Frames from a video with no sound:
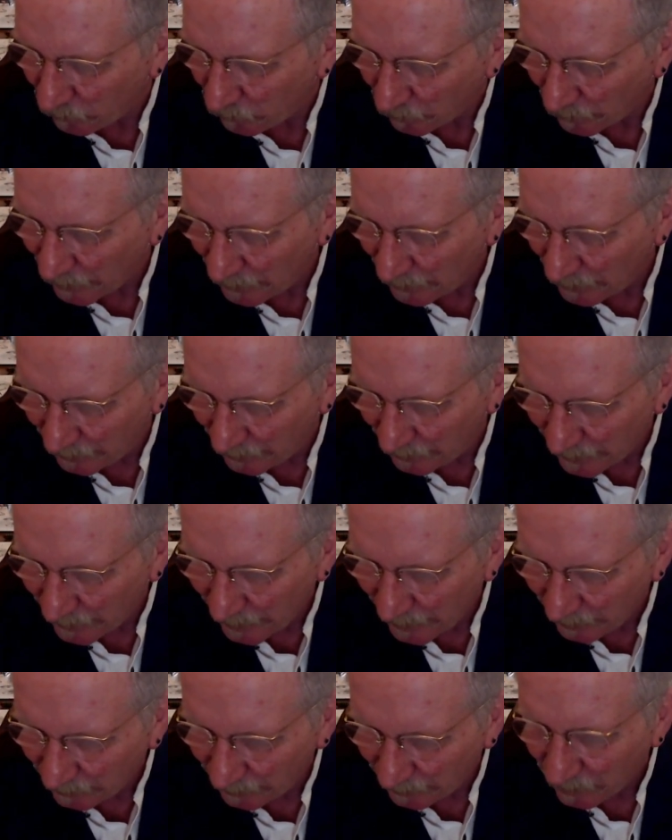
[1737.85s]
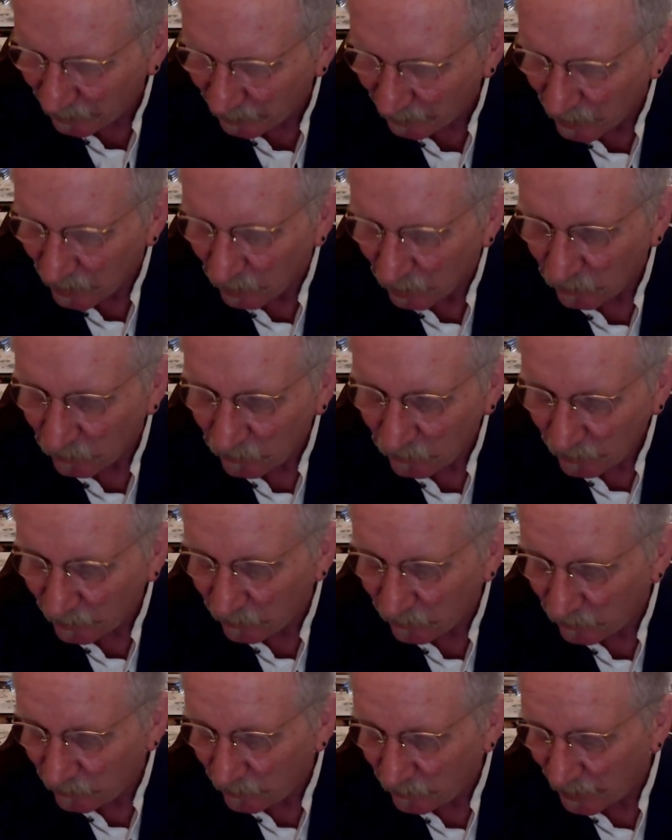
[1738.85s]
Delaney, and Kelly are
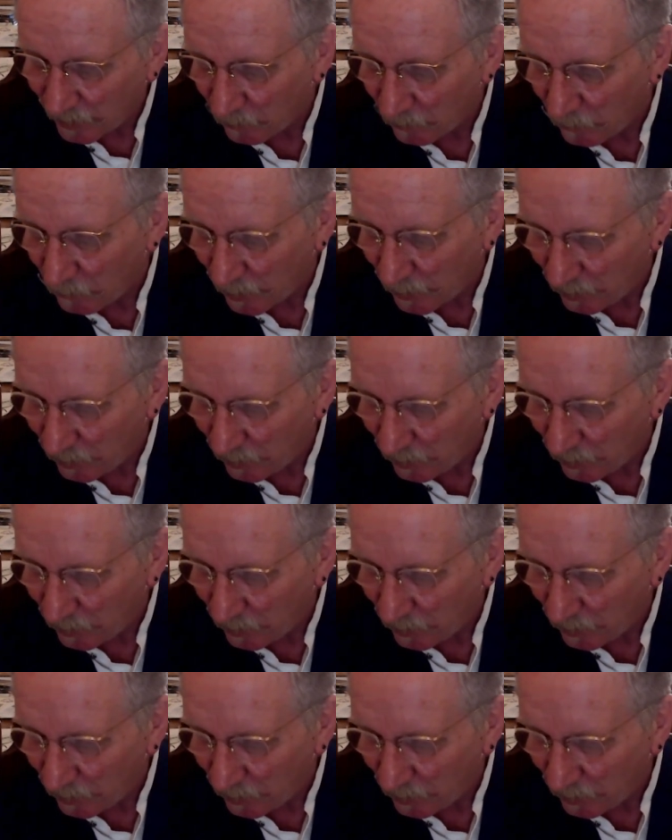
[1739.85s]
sentenced to death by